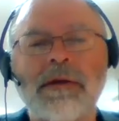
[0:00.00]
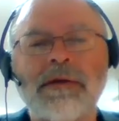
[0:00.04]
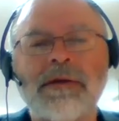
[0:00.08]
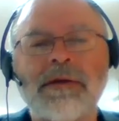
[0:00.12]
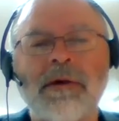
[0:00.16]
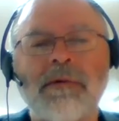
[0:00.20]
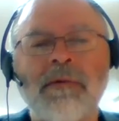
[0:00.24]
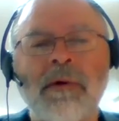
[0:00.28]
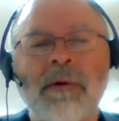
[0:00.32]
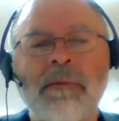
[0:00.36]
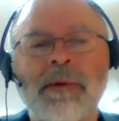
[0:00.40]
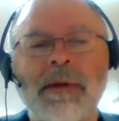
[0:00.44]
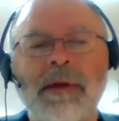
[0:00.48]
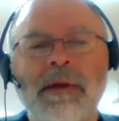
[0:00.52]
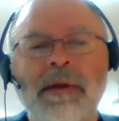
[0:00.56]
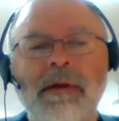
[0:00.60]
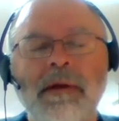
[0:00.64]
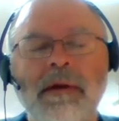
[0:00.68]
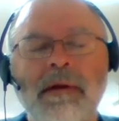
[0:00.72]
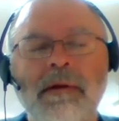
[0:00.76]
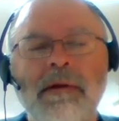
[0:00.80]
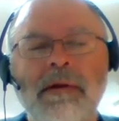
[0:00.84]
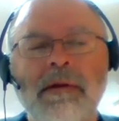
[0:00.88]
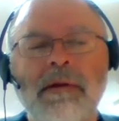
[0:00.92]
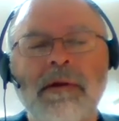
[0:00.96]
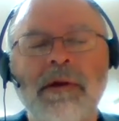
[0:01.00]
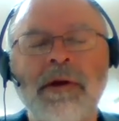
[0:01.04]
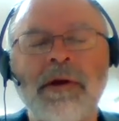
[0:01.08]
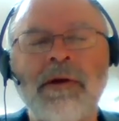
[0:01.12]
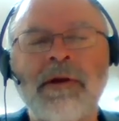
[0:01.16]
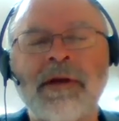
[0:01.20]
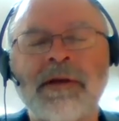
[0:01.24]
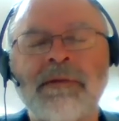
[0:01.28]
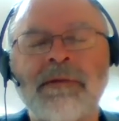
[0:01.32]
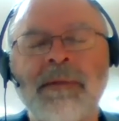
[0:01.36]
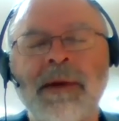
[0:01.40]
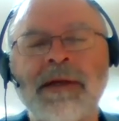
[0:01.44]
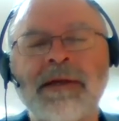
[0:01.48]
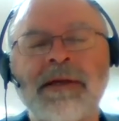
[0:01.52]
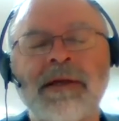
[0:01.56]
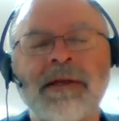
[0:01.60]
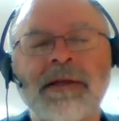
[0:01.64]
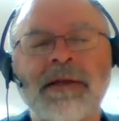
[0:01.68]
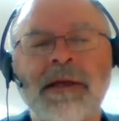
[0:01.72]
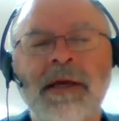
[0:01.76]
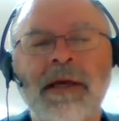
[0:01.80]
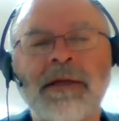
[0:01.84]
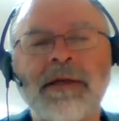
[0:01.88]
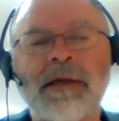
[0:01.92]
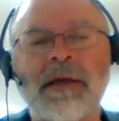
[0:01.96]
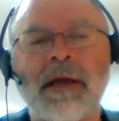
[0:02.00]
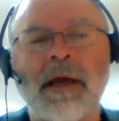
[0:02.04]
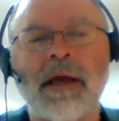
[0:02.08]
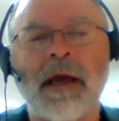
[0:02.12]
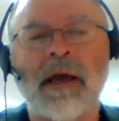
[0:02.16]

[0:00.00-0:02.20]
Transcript: So, Robert, you just mentioned teaching.